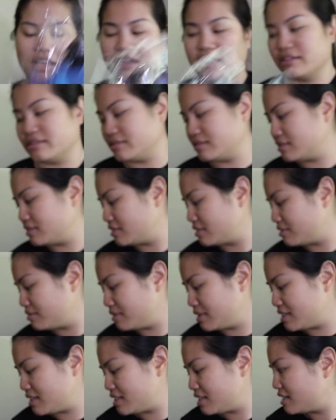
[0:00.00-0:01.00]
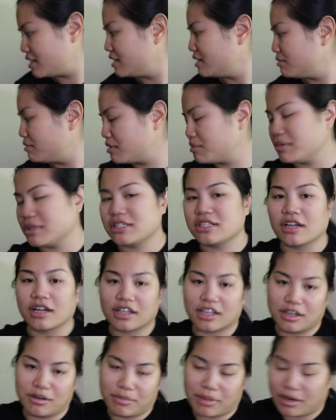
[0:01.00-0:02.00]
I don't know. What am I
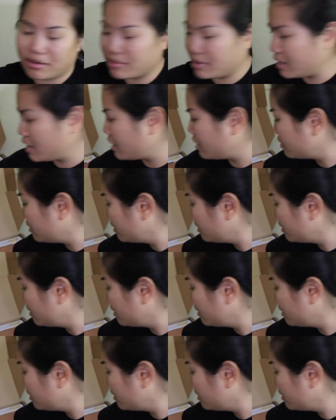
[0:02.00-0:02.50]
talking about right now?